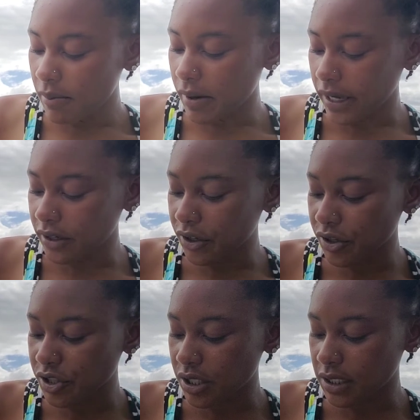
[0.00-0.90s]
By
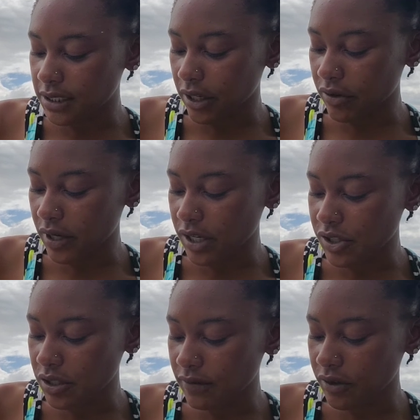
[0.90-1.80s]
encouraging the
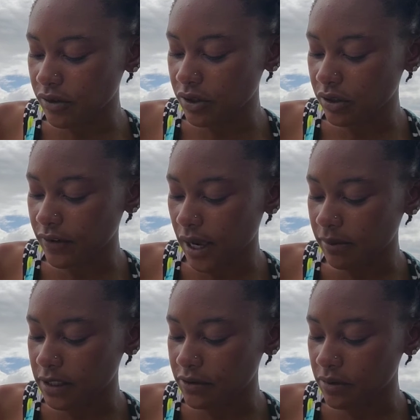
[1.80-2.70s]
segregation of nuclear
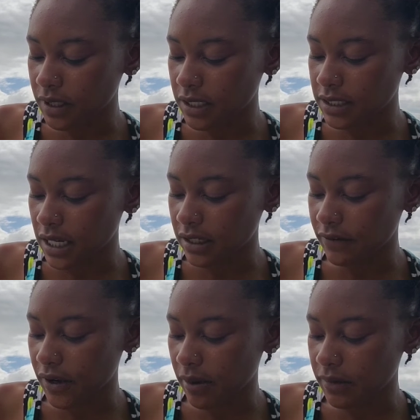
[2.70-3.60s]
families from the
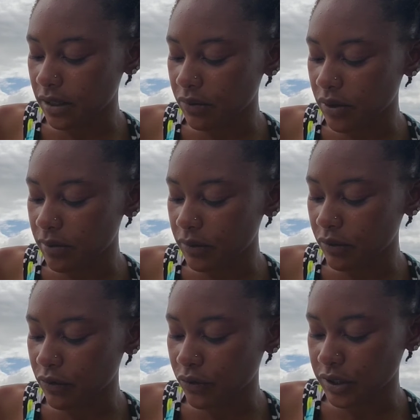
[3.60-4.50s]
extended family, women
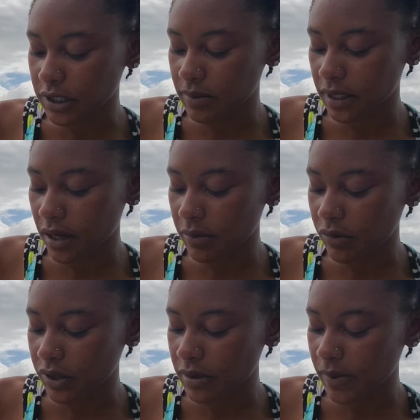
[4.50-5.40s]
were forced to become
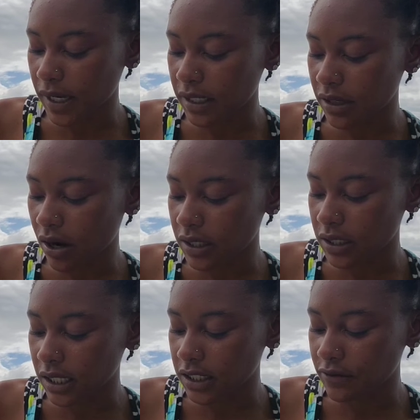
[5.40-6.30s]
more dependent on
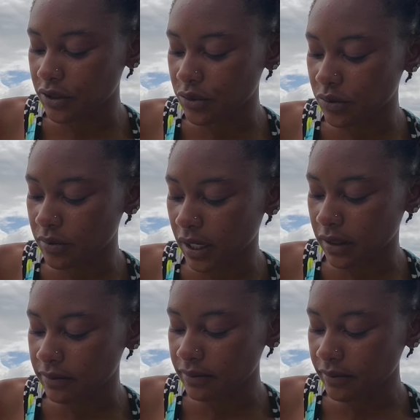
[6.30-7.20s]
an individual
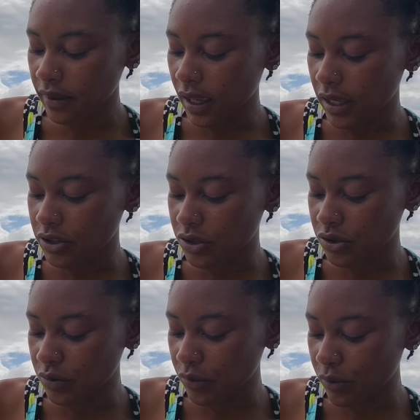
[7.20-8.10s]
man, and
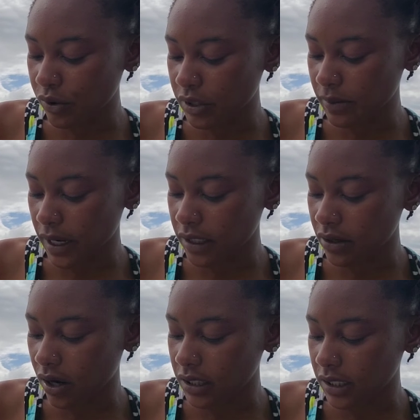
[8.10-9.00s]
children were more dependent
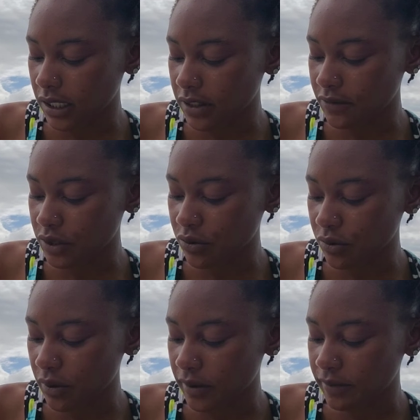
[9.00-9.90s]
on an individual
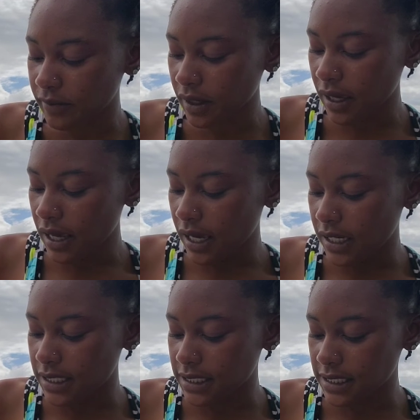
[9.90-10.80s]
woman.
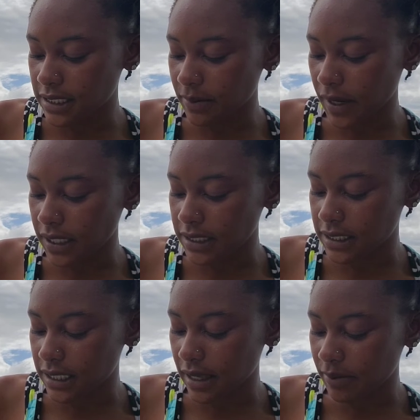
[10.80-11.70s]
It is this
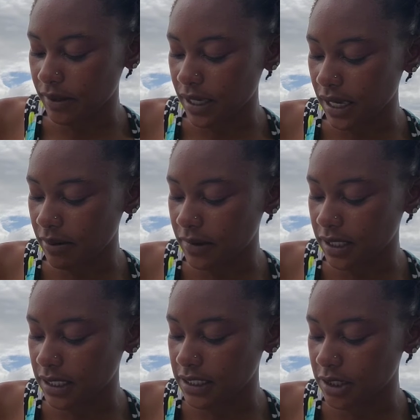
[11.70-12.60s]
dependency that became and
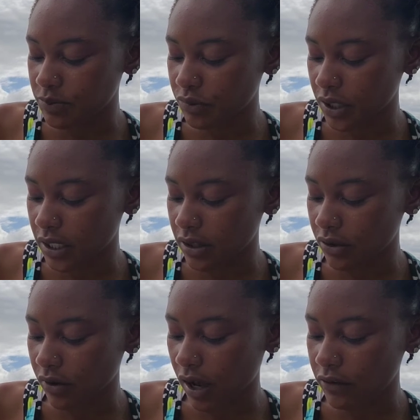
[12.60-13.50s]
is breeding the
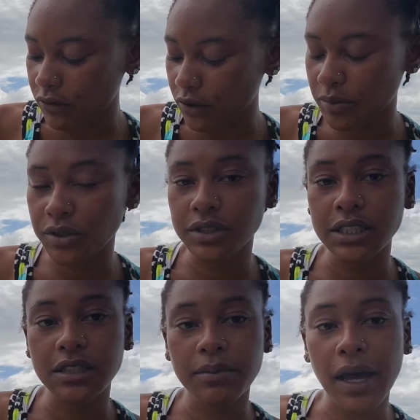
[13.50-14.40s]
ground for
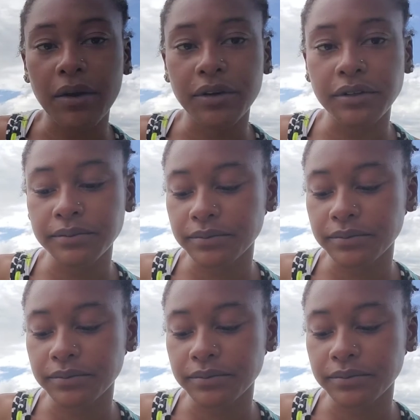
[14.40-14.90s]
abuses of power.